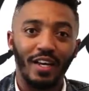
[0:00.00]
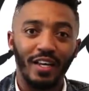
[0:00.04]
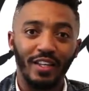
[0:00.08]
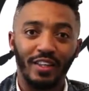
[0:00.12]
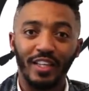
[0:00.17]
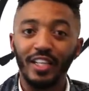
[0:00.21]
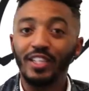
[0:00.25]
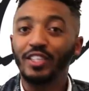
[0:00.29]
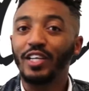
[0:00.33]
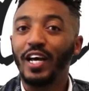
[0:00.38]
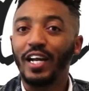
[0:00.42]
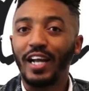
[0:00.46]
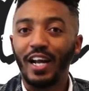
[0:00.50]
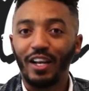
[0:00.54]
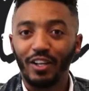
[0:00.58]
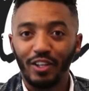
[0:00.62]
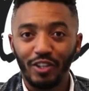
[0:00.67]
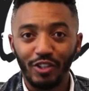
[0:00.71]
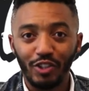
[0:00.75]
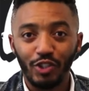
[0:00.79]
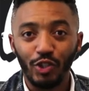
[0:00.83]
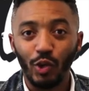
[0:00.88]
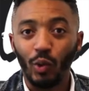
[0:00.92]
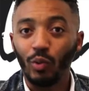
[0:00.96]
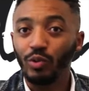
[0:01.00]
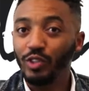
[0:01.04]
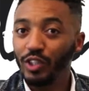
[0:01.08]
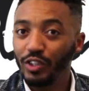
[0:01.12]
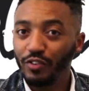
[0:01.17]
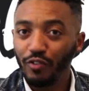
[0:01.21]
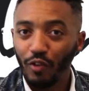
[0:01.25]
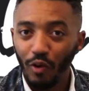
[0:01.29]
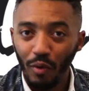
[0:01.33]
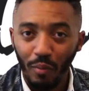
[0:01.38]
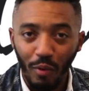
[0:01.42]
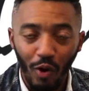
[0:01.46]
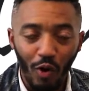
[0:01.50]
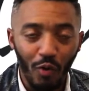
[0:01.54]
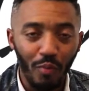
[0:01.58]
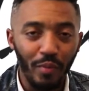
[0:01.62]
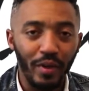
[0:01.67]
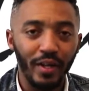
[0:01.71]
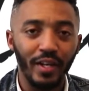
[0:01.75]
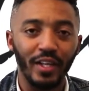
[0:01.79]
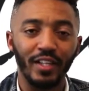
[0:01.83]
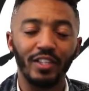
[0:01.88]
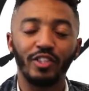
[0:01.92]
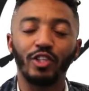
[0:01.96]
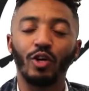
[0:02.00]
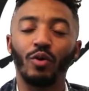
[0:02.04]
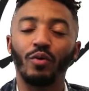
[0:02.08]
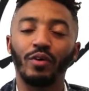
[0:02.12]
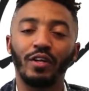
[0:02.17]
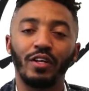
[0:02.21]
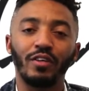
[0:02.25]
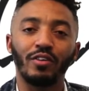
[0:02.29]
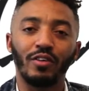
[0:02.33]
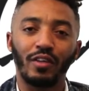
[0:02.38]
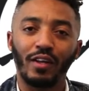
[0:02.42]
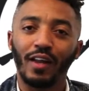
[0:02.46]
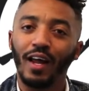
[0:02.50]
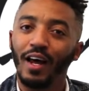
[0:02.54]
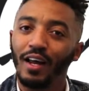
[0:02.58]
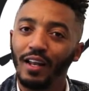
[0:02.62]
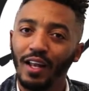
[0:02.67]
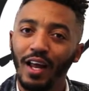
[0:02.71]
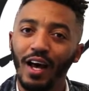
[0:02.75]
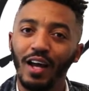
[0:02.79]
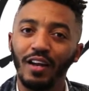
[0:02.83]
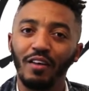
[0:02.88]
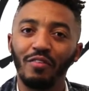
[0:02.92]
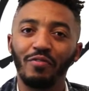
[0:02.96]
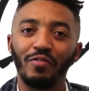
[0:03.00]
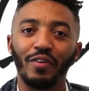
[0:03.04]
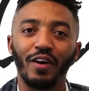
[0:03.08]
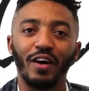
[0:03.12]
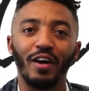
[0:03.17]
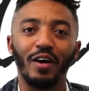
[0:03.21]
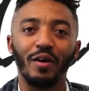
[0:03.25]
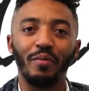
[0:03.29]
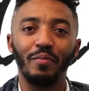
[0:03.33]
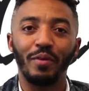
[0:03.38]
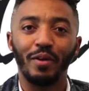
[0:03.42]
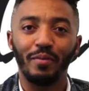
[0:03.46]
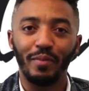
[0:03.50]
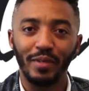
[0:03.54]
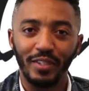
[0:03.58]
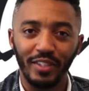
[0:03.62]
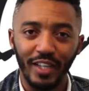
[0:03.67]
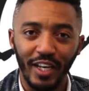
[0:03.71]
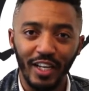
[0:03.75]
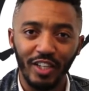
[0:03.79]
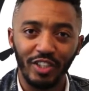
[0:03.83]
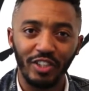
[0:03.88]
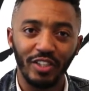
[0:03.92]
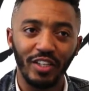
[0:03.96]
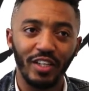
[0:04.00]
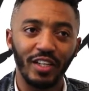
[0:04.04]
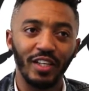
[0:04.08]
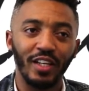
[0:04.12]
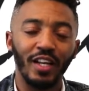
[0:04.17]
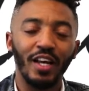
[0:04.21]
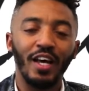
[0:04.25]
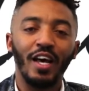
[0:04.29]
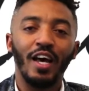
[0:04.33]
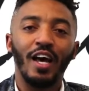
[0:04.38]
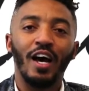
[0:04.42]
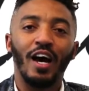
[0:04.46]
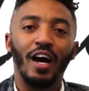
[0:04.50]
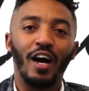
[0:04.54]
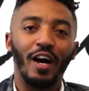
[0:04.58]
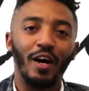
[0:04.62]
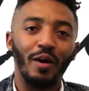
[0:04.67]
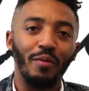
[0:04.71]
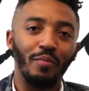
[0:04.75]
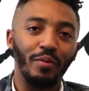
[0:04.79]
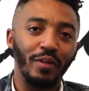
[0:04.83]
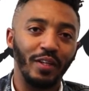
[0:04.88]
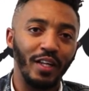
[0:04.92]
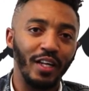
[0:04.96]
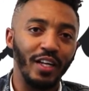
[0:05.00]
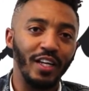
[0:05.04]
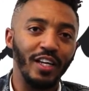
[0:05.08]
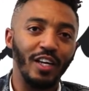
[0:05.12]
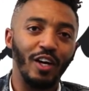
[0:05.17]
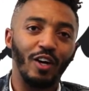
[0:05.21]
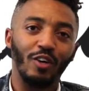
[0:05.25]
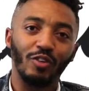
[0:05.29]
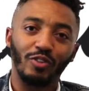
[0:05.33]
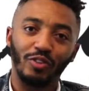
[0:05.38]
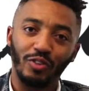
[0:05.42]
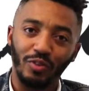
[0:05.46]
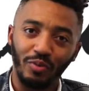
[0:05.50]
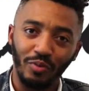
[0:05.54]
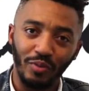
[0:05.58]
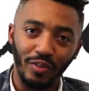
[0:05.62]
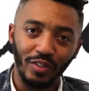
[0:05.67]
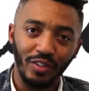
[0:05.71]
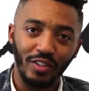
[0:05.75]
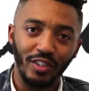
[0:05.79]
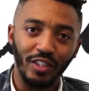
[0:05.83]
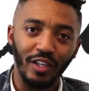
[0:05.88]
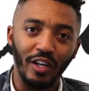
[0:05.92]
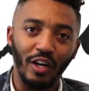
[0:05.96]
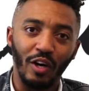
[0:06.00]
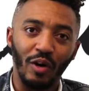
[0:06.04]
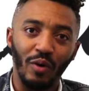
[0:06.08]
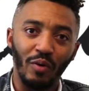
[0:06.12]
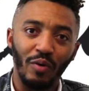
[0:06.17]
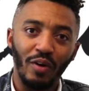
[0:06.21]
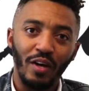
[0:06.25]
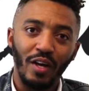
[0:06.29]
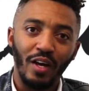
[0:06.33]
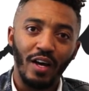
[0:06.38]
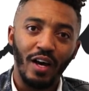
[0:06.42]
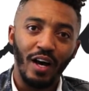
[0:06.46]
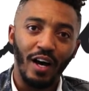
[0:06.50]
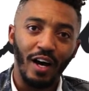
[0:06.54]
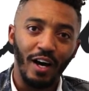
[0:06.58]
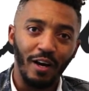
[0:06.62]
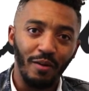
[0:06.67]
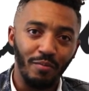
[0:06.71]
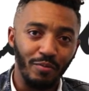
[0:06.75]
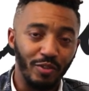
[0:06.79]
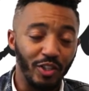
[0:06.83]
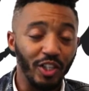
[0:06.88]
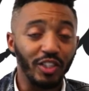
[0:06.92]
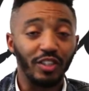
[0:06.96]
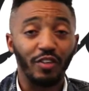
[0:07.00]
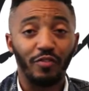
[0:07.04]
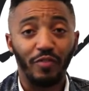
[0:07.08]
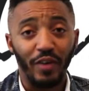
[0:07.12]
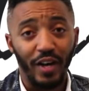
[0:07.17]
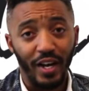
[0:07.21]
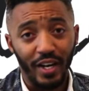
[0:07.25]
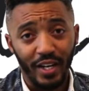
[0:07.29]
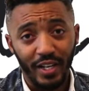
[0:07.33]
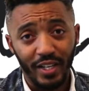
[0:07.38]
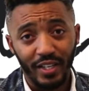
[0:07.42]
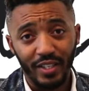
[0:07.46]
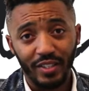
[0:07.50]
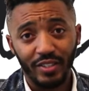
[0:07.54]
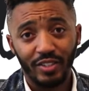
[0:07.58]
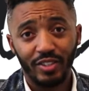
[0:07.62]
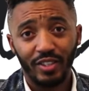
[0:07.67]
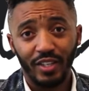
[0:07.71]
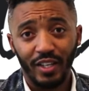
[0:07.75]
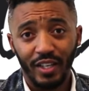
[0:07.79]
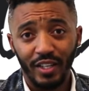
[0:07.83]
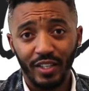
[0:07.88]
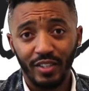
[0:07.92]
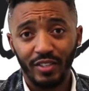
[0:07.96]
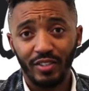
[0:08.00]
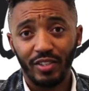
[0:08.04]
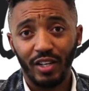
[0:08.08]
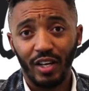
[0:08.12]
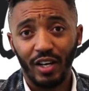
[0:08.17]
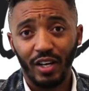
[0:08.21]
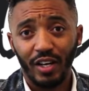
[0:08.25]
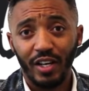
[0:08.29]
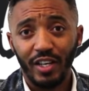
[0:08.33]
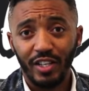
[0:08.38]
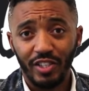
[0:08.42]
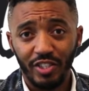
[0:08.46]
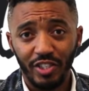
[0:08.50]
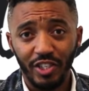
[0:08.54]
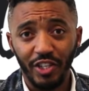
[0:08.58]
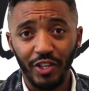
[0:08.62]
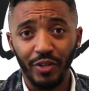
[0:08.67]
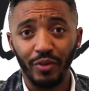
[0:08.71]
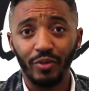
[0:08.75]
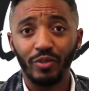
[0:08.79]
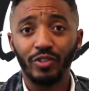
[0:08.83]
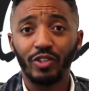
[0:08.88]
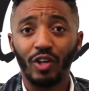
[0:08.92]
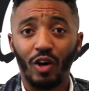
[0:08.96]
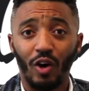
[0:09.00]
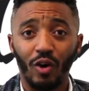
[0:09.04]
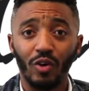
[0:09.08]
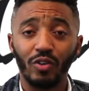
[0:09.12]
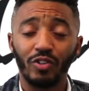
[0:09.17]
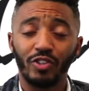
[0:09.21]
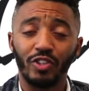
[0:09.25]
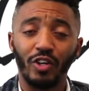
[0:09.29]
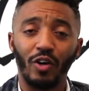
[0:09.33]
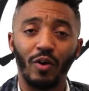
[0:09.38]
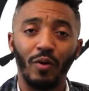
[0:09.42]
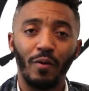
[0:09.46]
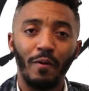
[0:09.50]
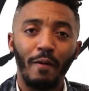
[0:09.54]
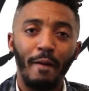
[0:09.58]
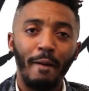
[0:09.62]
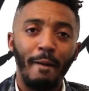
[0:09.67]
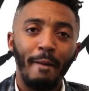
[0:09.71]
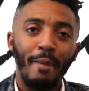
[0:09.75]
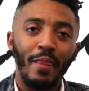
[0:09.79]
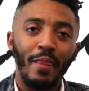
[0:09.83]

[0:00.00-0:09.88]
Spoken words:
and things got out of control just for a moment. And so it was a lot of minimization, but then he also was justifying his use also.